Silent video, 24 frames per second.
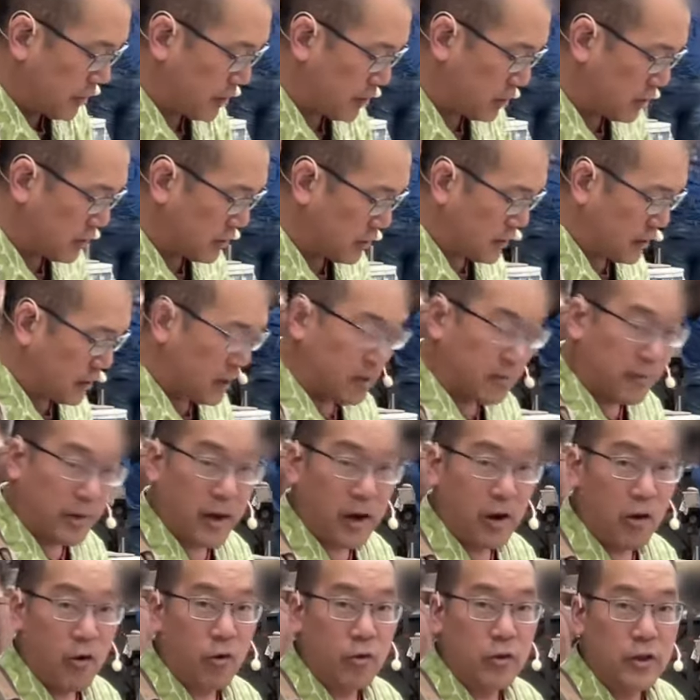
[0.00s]
you can tell by
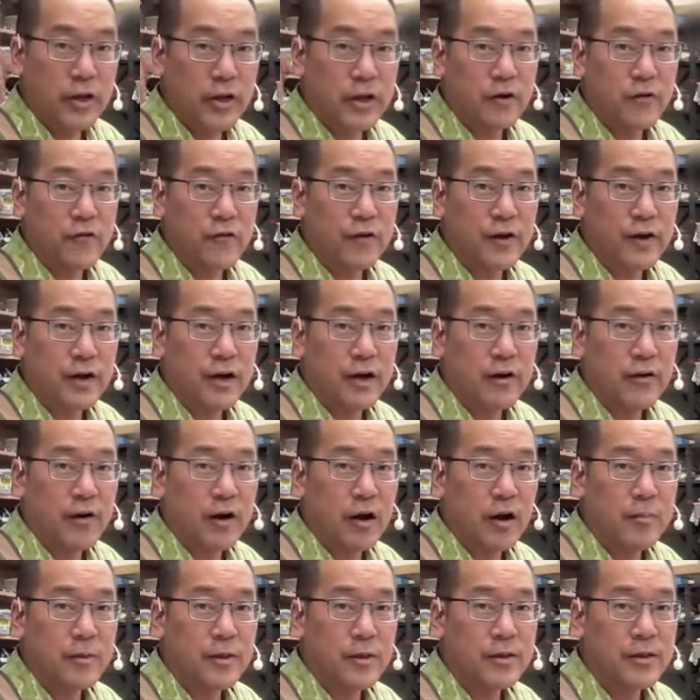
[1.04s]
holding your finger
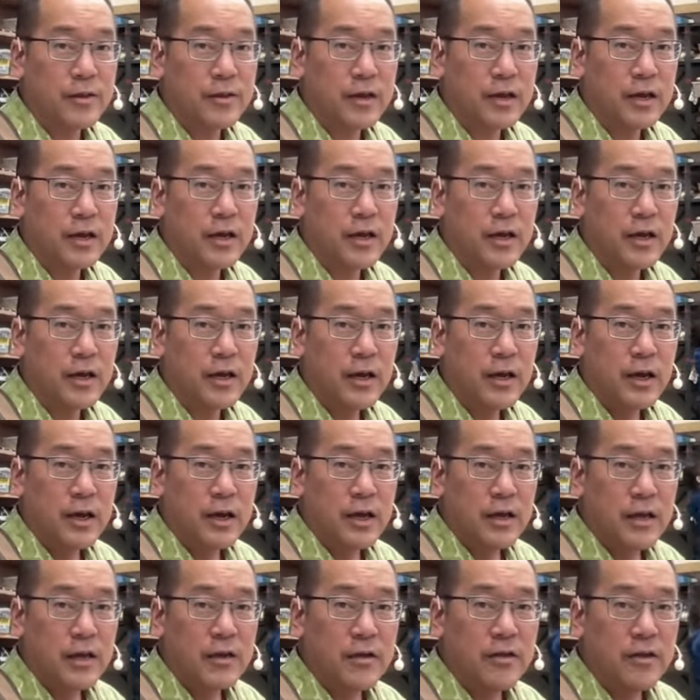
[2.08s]
up and seeing,
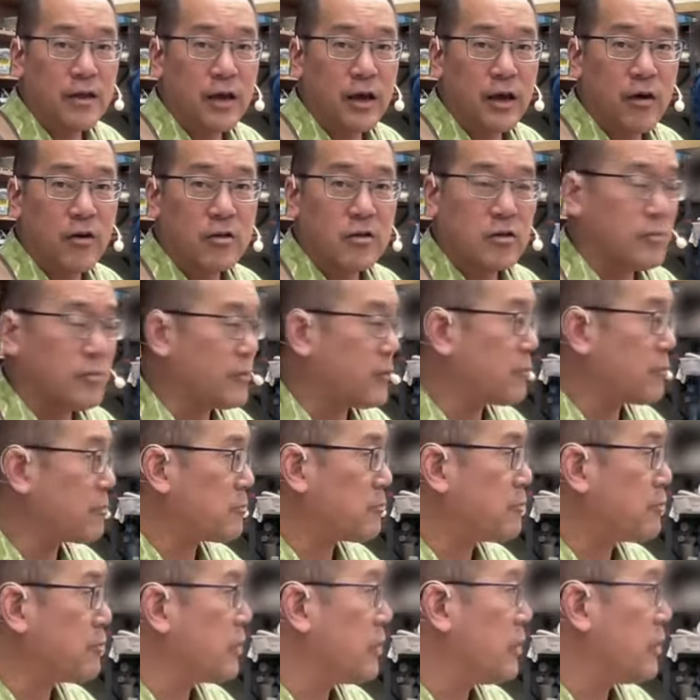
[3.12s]
you see how it's
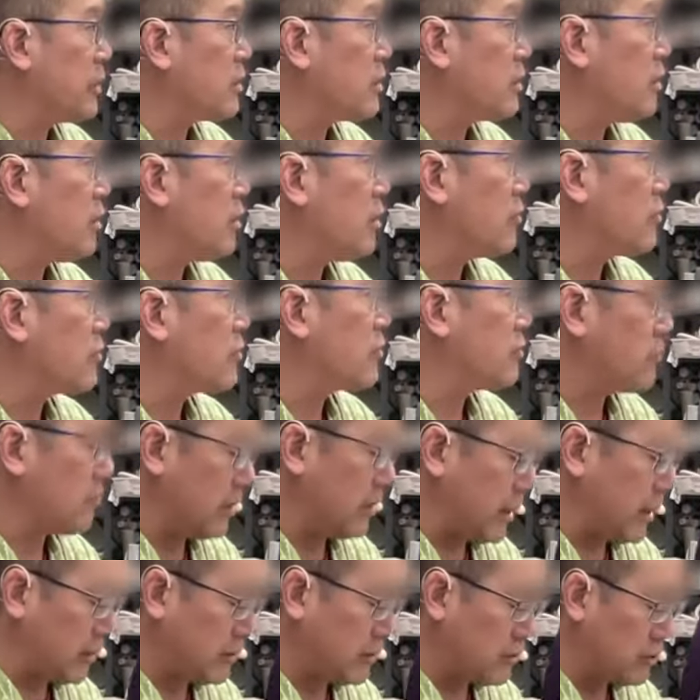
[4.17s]
pretty close, right?